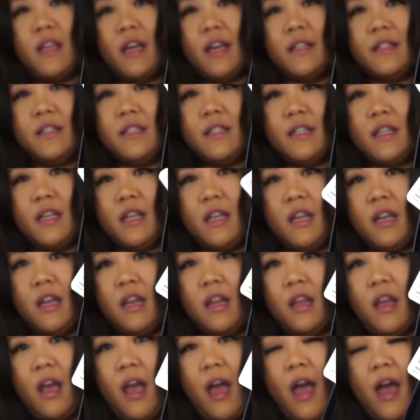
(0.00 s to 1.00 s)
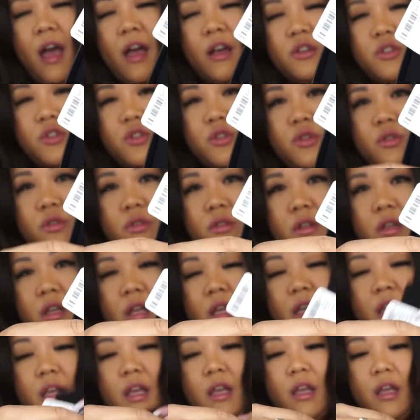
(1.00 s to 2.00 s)
I didn't
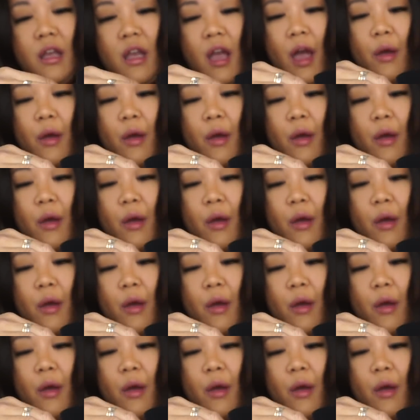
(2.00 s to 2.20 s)
actually.